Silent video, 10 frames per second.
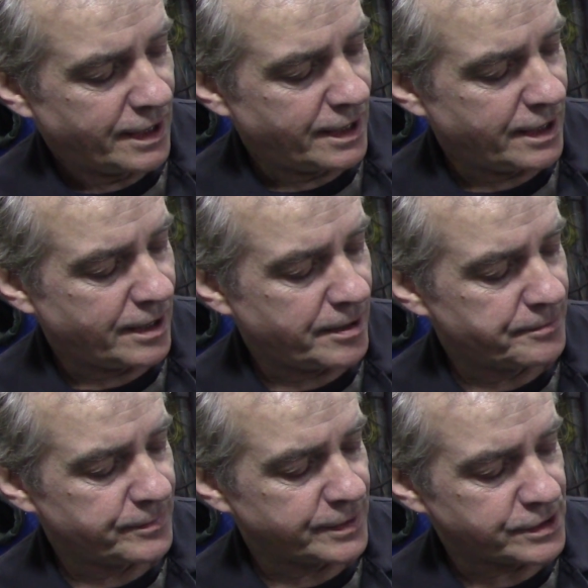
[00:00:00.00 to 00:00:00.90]

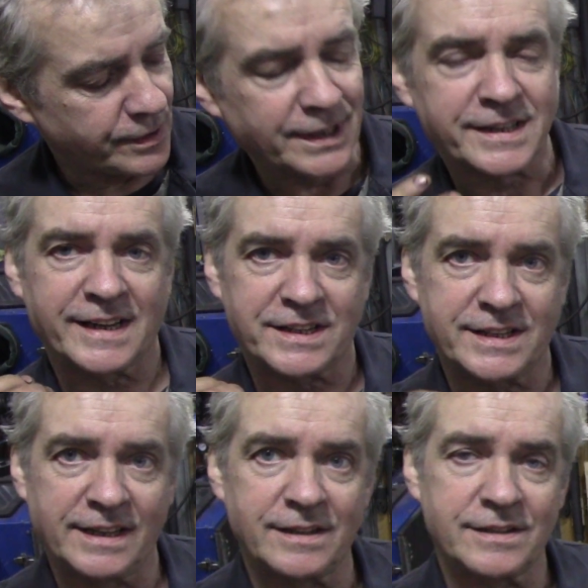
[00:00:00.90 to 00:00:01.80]
Um, so it'll take
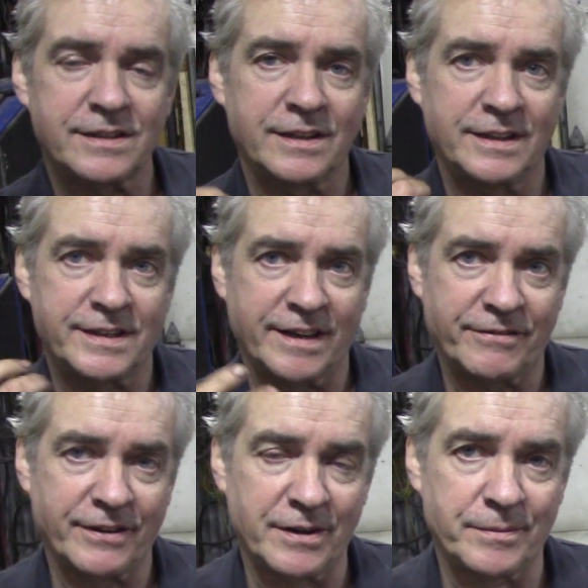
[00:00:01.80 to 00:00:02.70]
stills, it'll take
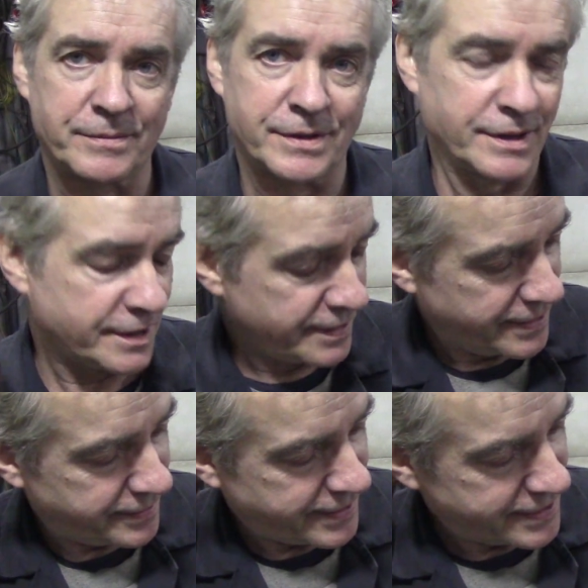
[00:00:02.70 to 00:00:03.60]
films and,
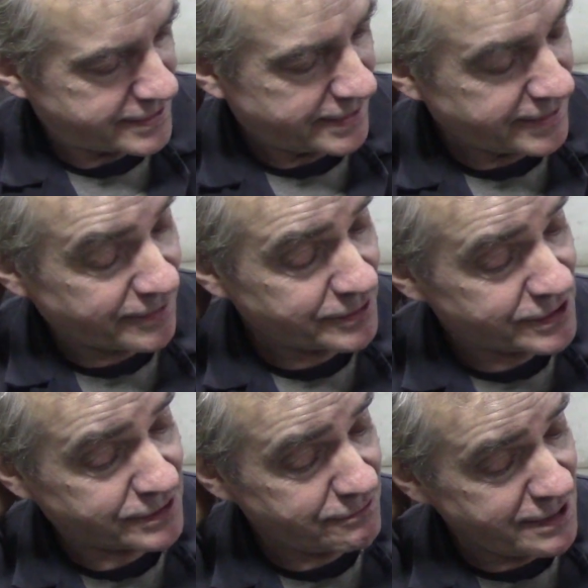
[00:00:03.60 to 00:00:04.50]
and, things like that, which
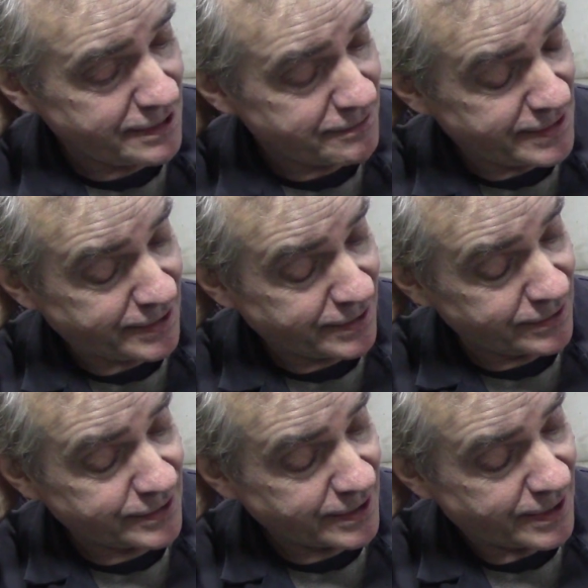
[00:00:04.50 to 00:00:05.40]
is really really
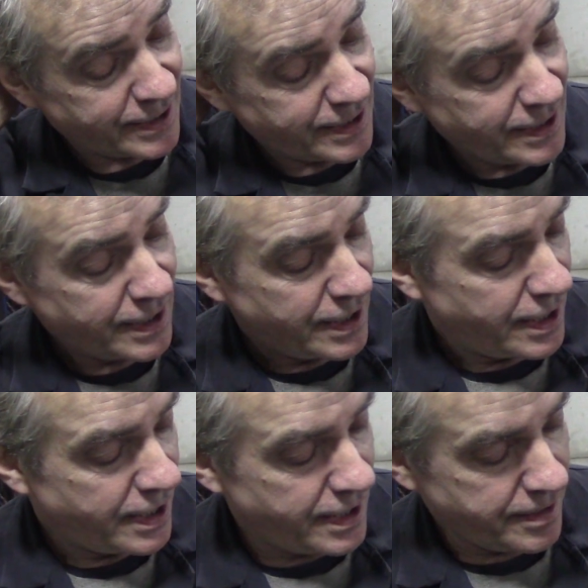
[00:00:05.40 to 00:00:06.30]
good.
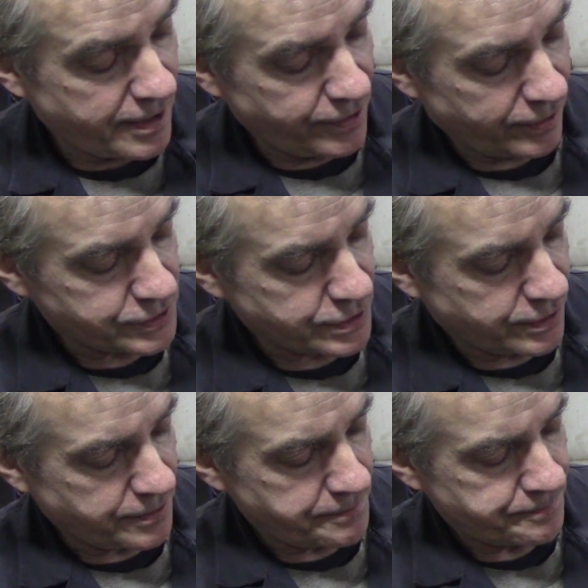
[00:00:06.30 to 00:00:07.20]
Uh, and
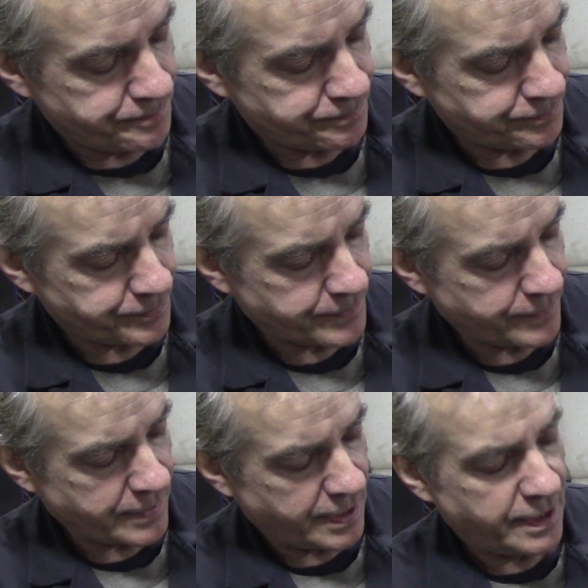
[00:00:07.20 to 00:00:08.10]
also,
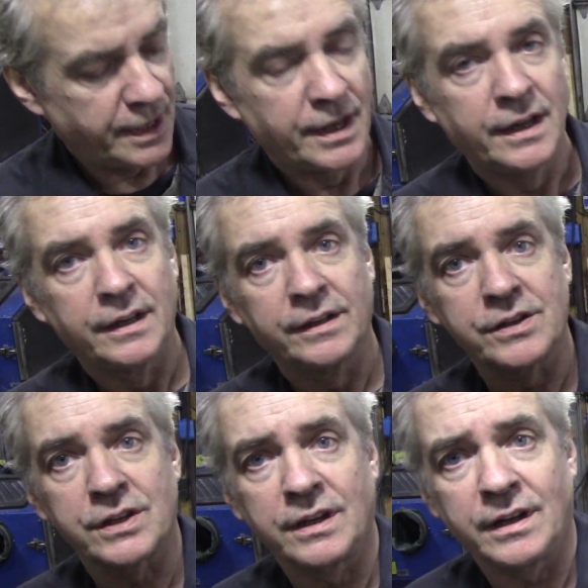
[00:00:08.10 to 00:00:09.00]

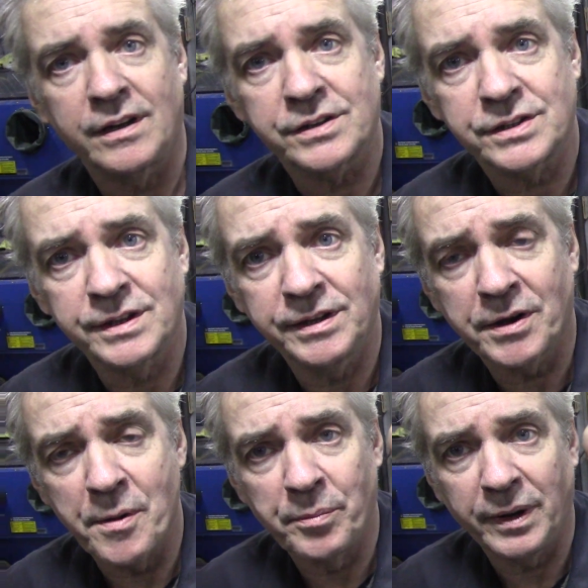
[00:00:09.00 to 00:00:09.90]
there's a lot you
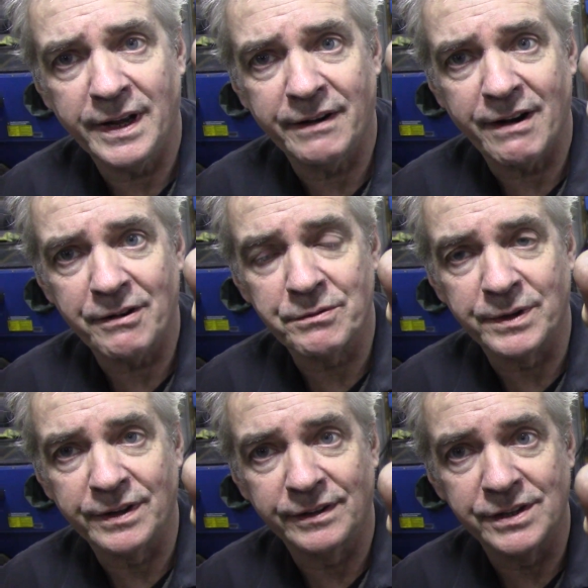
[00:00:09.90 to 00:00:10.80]
can play around
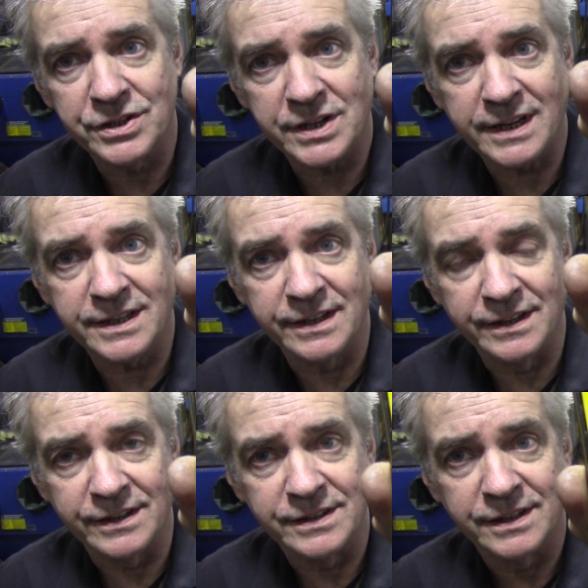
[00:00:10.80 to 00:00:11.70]
with on the
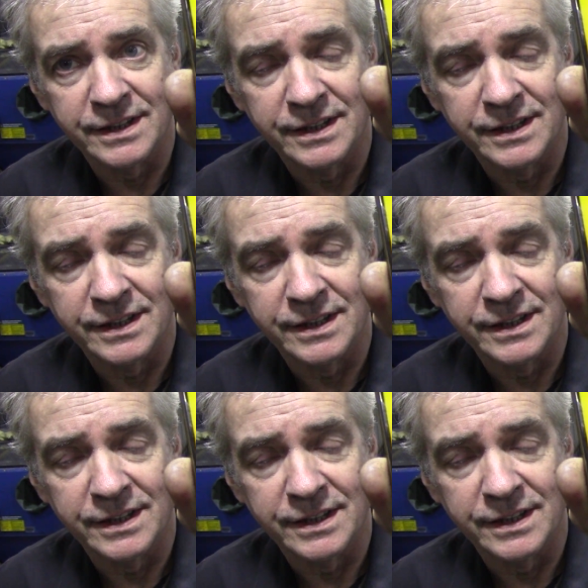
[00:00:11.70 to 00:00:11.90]
settings.